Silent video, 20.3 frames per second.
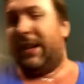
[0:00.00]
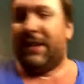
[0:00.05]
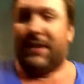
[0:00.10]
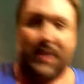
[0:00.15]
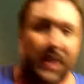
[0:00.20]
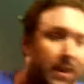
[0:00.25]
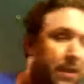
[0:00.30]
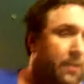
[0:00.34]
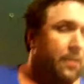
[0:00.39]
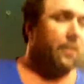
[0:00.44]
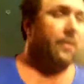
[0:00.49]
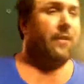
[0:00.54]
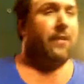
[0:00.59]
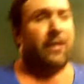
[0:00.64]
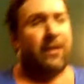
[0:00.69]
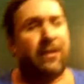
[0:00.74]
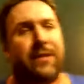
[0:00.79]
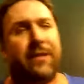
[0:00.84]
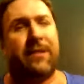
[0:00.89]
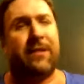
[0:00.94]

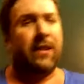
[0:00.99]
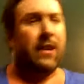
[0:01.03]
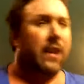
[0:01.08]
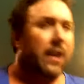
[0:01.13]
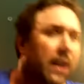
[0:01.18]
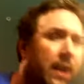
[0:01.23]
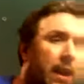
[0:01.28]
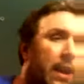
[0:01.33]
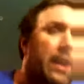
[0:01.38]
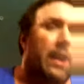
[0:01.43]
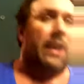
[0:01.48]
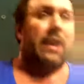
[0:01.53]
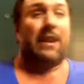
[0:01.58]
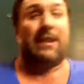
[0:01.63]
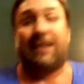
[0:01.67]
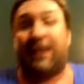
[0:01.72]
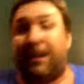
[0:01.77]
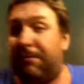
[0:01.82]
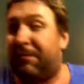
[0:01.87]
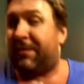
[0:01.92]
Tinder,
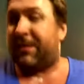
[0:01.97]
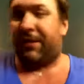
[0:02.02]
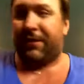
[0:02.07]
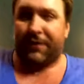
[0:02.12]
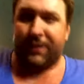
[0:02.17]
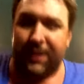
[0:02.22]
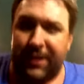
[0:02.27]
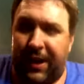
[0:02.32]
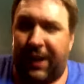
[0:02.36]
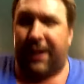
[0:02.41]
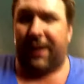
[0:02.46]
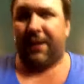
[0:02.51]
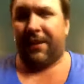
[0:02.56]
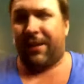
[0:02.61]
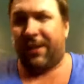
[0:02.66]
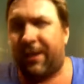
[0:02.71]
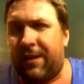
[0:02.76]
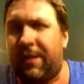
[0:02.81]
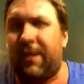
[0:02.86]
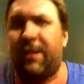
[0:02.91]
unless I
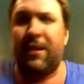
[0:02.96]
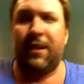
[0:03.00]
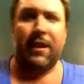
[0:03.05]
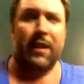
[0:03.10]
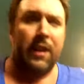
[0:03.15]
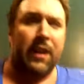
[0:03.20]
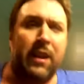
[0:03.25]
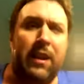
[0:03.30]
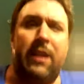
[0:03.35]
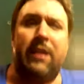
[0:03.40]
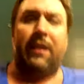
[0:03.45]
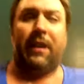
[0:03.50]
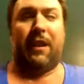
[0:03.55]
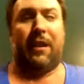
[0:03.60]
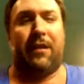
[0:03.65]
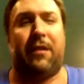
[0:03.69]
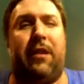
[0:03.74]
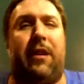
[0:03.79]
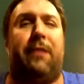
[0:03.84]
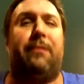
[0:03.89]
misunderstand the
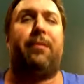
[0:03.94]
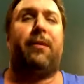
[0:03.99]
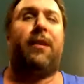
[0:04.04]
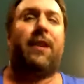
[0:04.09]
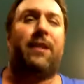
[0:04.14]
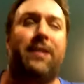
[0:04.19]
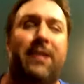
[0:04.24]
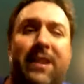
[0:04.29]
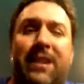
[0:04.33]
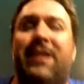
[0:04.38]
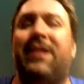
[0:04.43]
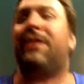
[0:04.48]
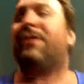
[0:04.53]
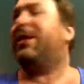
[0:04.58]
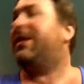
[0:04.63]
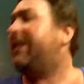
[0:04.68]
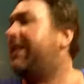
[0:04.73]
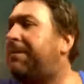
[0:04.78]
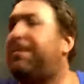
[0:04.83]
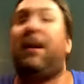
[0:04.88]
entire process,
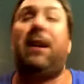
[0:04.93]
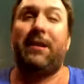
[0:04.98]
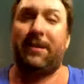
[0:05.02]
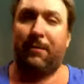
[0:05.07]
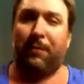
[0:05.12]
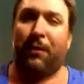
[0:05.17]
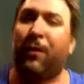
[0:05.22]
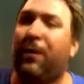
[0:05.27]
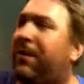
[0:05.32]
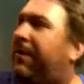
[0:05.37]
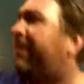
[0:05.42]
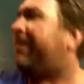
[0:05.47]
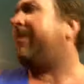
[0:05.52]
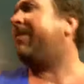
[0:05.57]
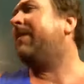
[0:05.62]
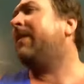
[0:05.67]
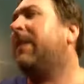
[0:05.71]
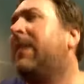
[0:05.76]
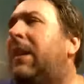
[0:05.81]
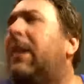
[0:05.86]
which is possible
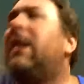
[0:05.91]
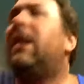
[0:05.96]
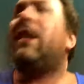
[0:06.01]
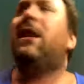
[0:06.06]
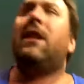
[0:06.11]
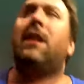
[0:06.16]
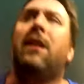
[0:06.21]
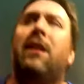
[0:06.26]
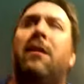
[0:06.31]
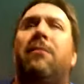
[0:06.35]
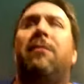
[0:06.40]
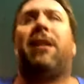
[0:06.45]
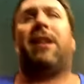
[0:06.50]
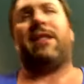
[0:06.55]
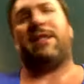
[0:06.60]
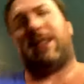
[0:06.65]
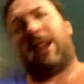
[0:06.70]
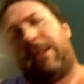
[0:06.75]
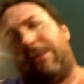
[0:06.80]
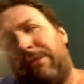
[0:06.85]

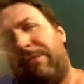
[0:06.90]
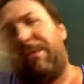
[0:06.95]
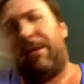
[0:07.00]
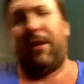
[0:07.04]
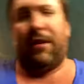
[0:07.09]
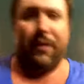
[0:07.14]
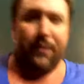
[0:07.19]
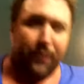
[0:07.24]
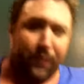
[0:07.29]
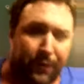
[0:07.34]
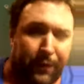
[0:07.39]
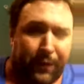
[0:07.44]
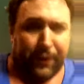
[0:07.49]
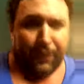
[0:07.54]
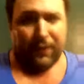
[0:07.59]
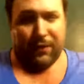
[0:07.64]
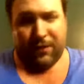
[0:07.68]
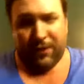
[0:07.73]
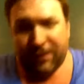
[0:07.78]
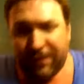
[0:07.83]
because I haven't been on it for very
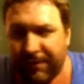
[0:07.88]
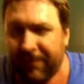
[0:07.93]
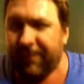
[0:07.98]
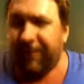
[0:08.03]
long.